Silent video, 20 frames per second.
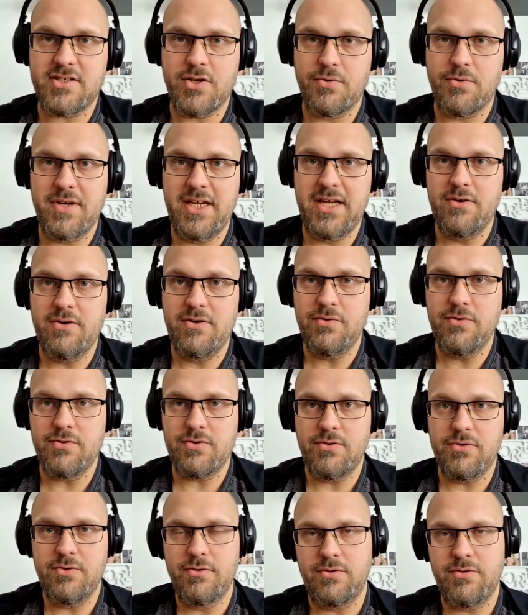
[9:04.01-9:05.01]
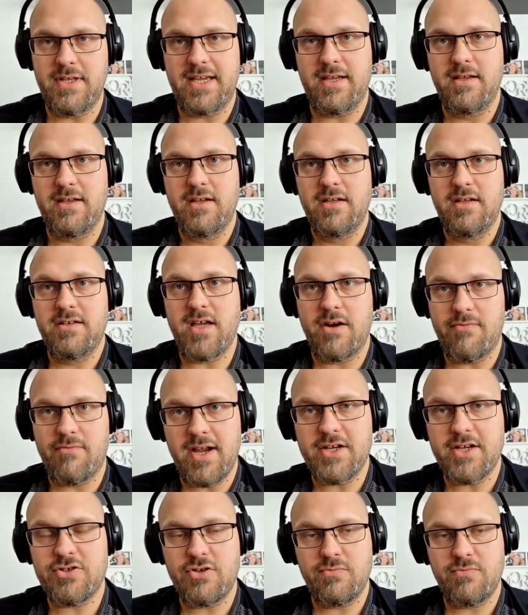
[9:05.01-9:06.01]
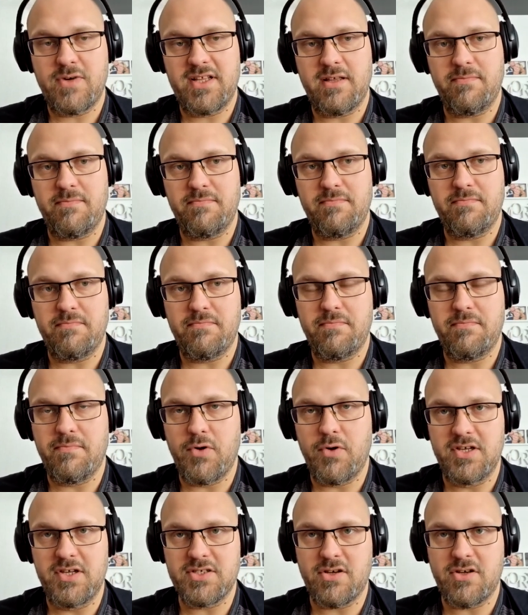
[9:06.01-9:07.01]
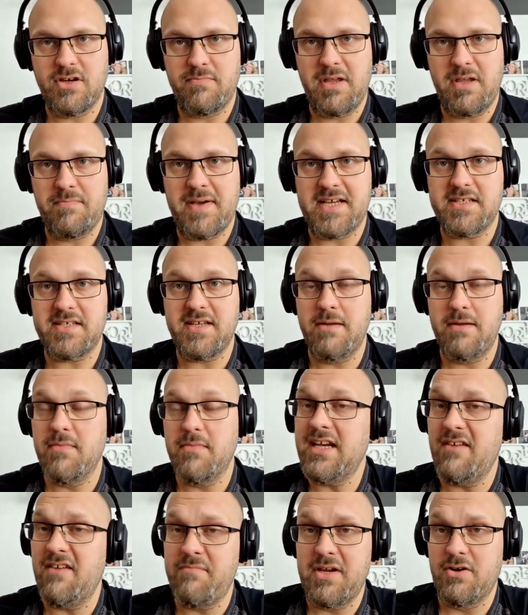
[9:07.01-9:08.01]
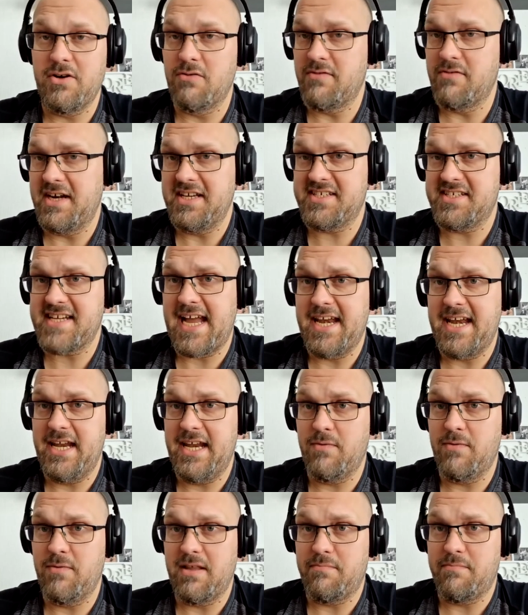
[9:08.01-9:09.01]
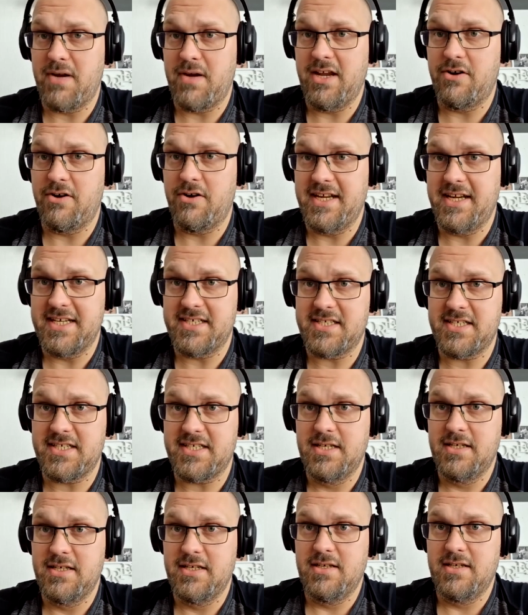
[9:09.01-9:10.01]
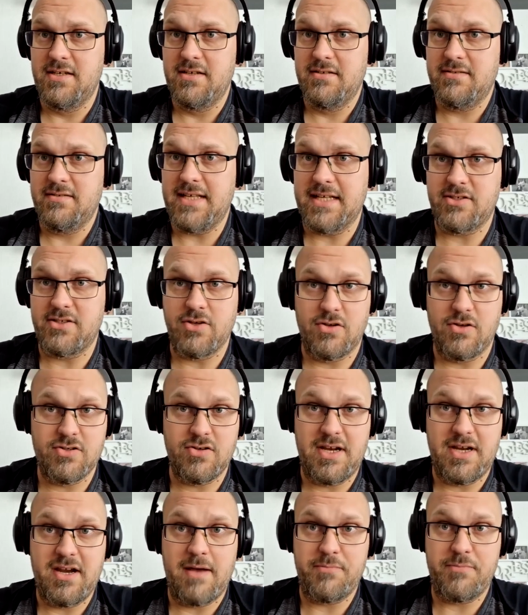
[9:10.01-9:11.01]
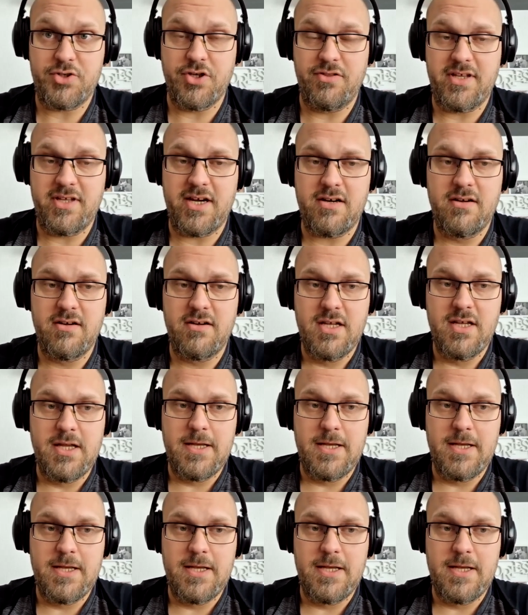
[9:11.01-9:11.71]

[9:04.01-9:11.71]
So he knew the direction where the ball is going to be passed. He might have been already scanning where the player is. That's also an option there.